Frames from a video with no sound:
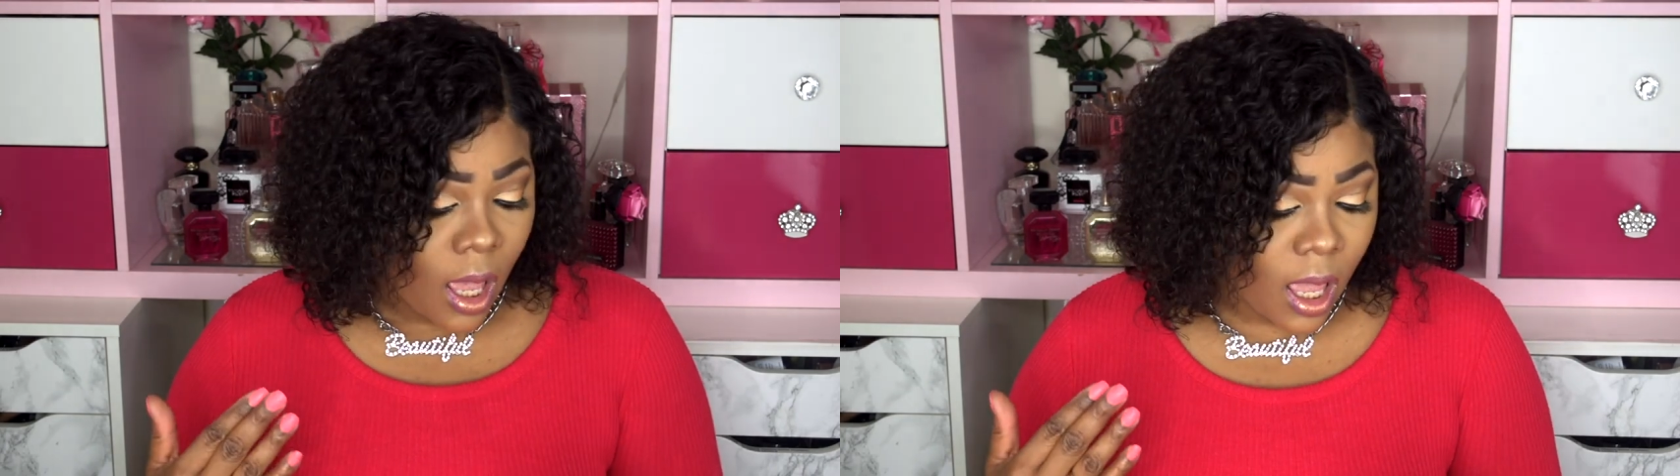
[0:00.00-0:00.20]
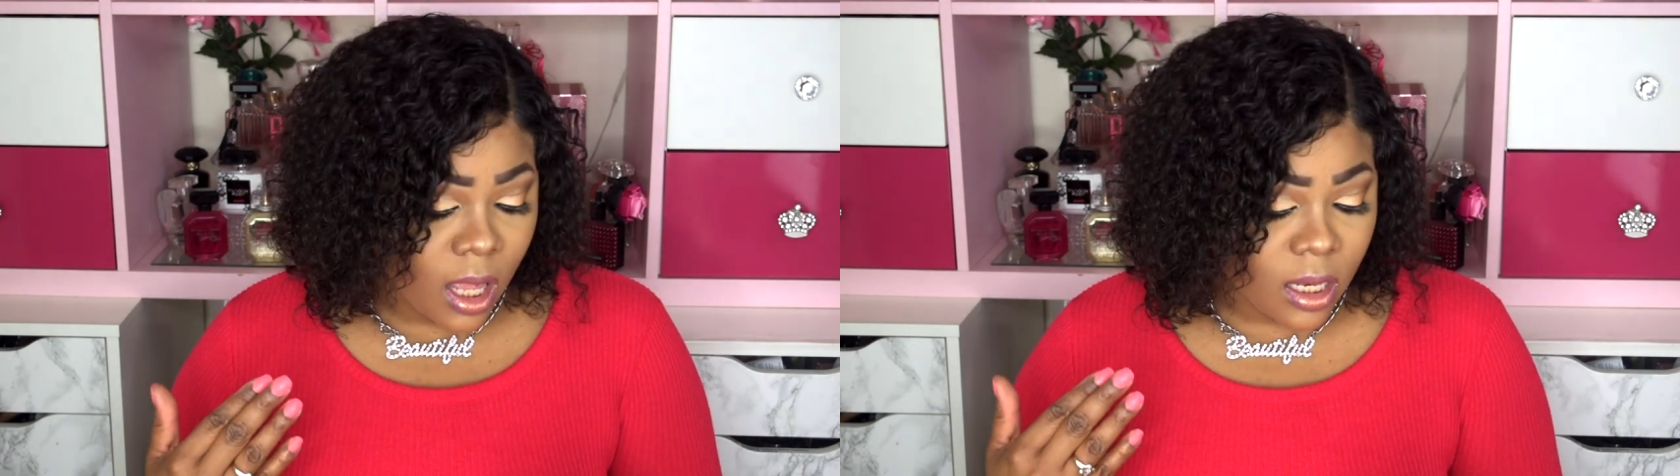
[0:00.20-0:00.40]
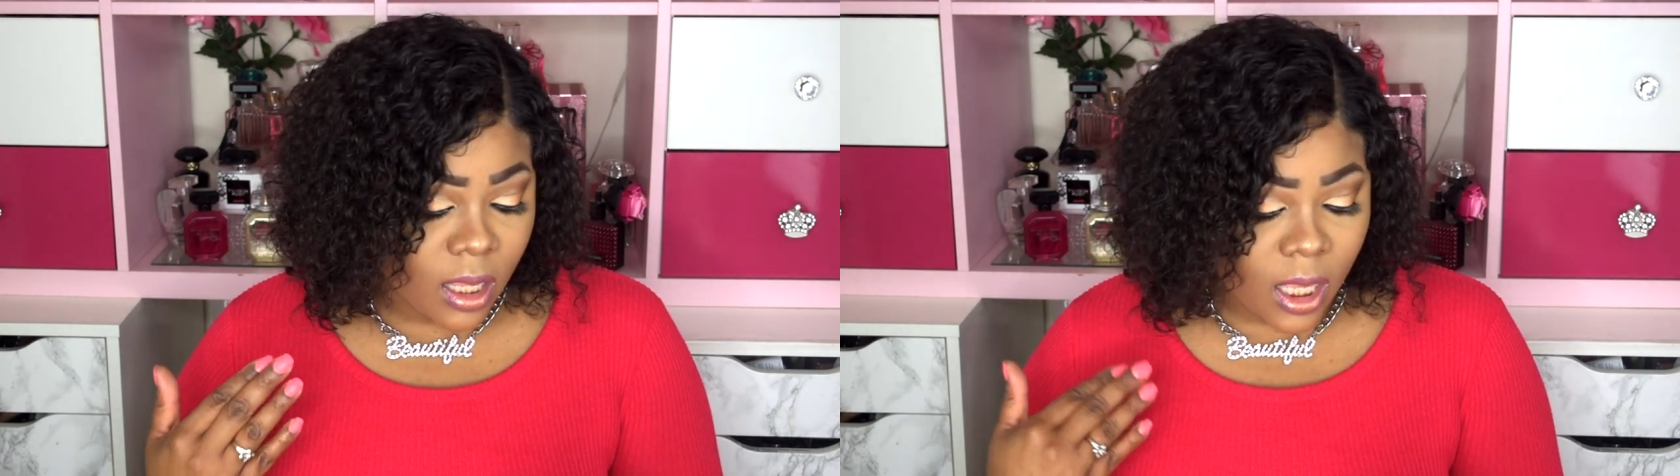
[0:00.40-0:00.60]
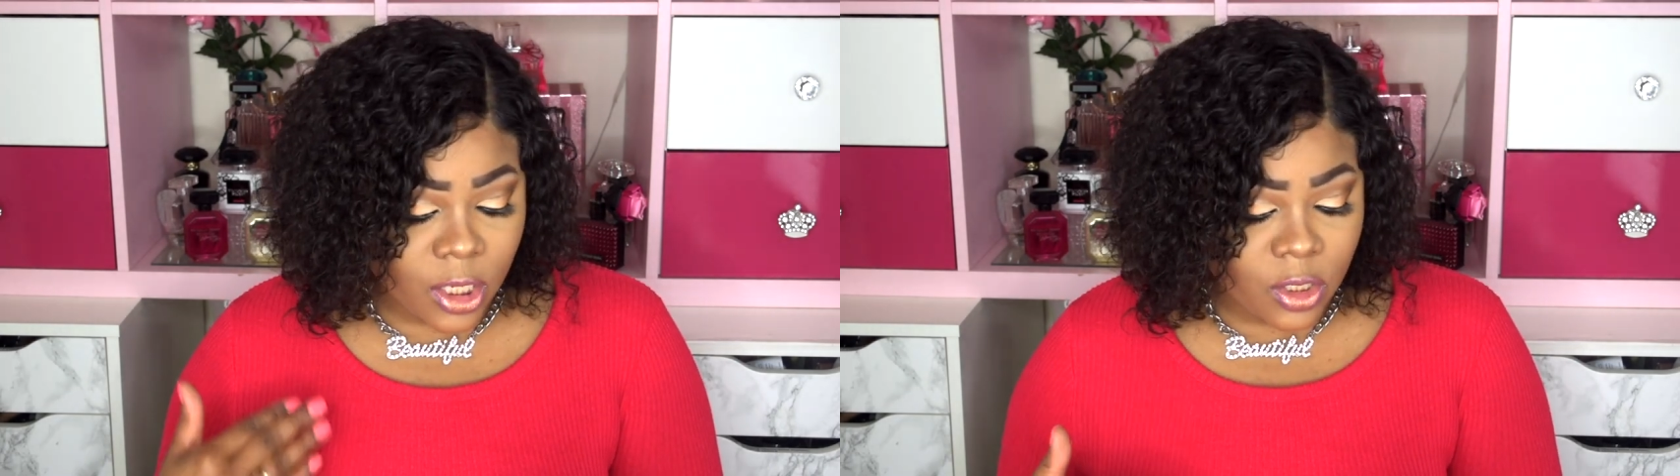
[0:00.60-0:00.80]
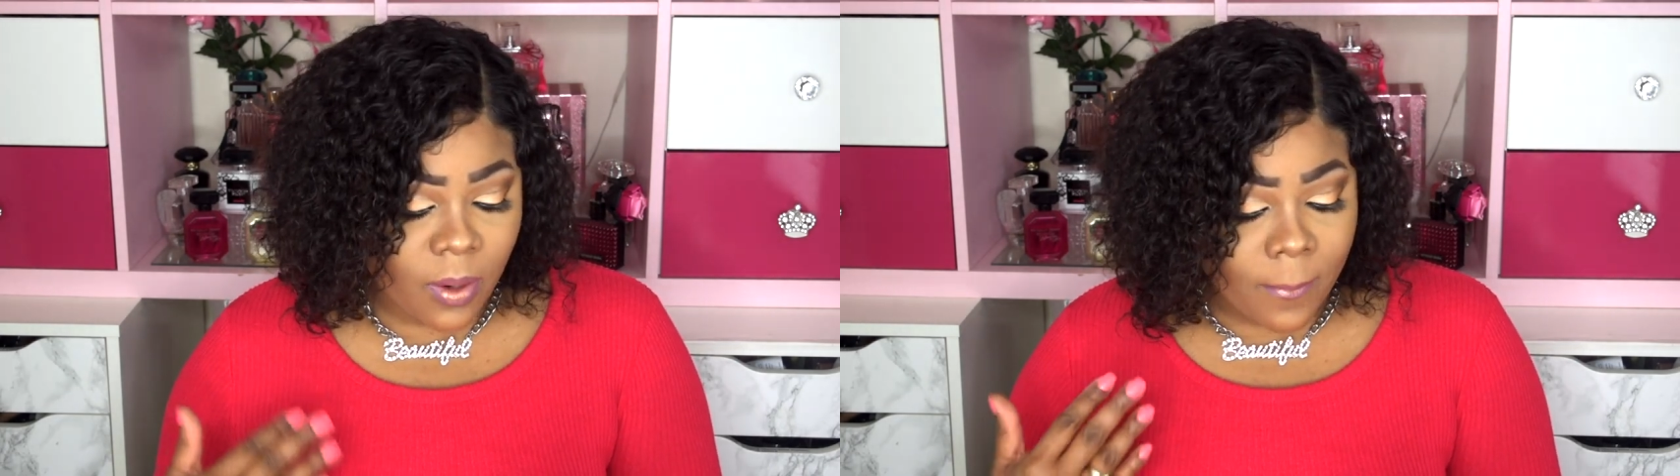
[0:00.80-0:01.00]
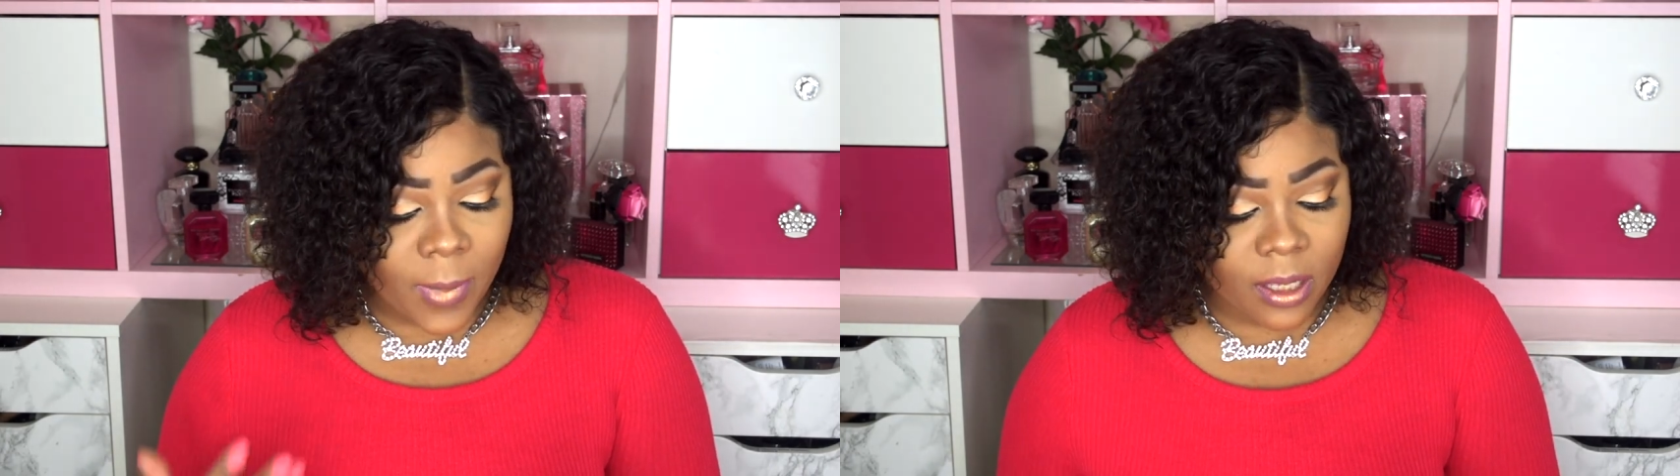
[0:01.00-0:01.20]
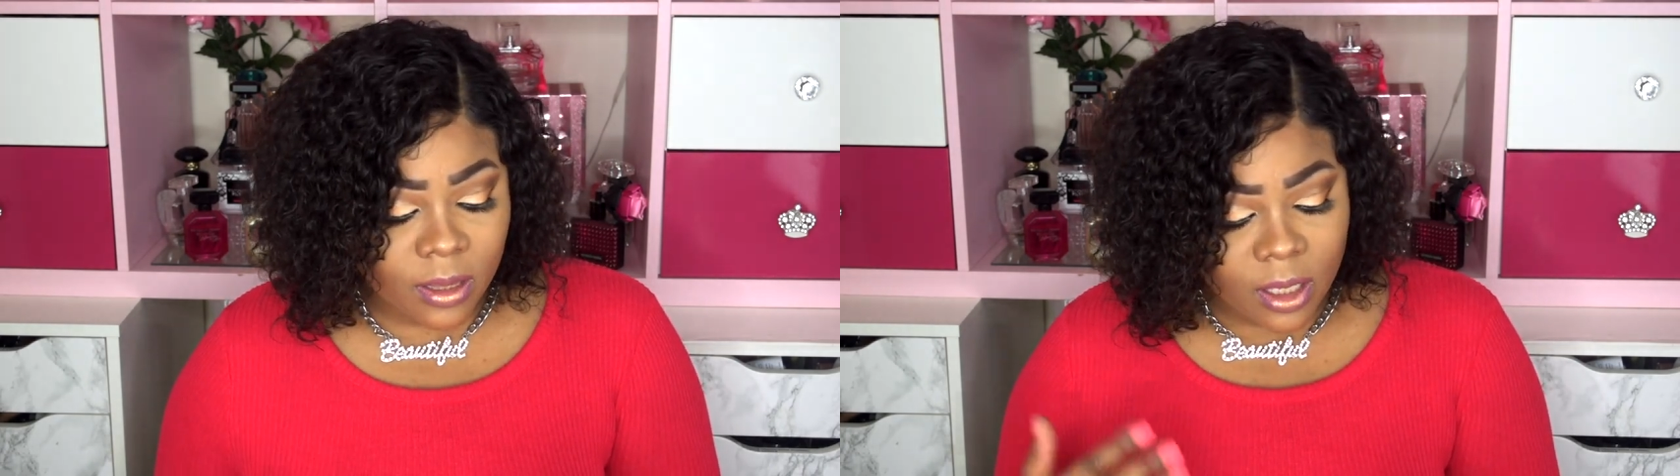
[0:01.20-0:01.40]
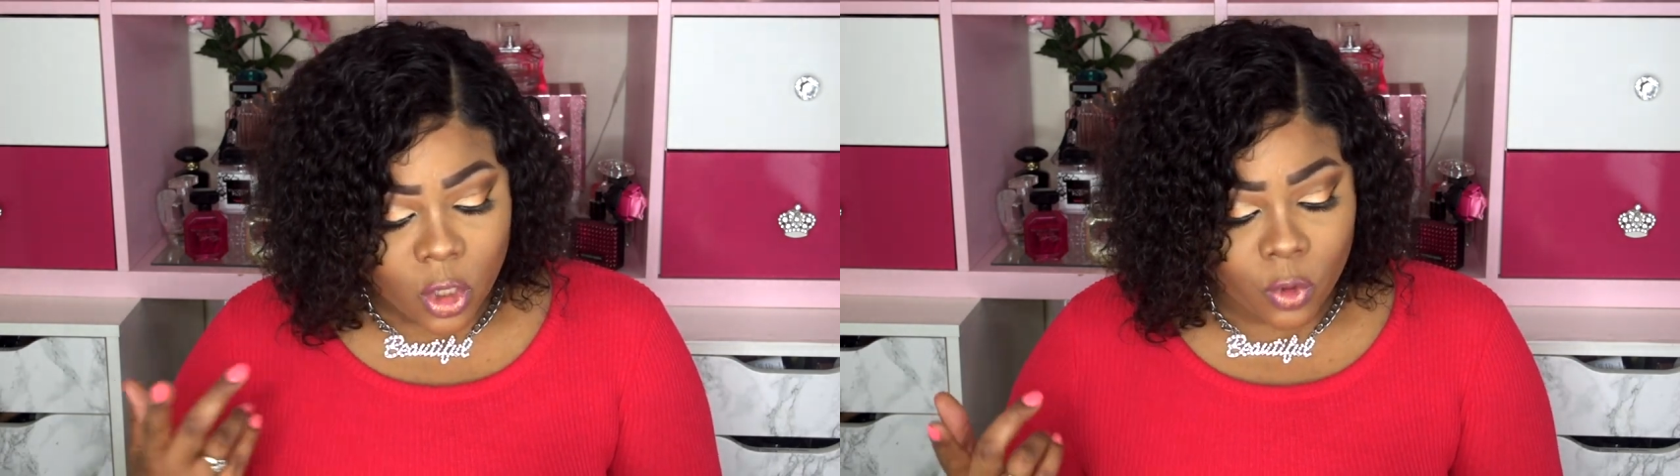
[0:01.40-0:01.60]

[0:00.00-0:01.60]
and each month